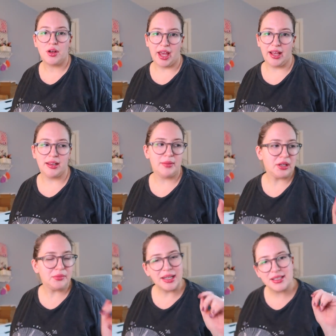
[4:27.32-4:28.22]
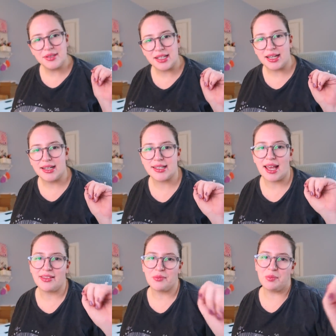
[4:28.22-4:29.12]
okay, let me go make some stickers
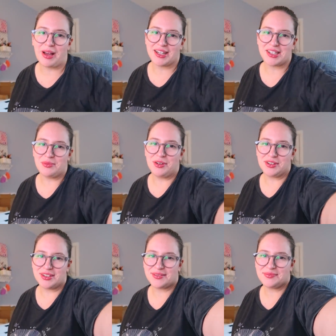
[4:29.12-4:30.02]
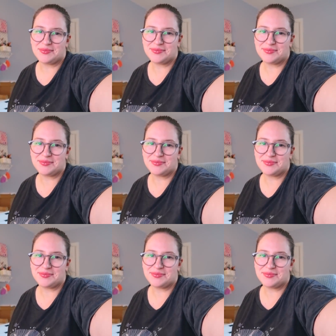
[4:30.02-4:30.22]
and then we'll package some orders.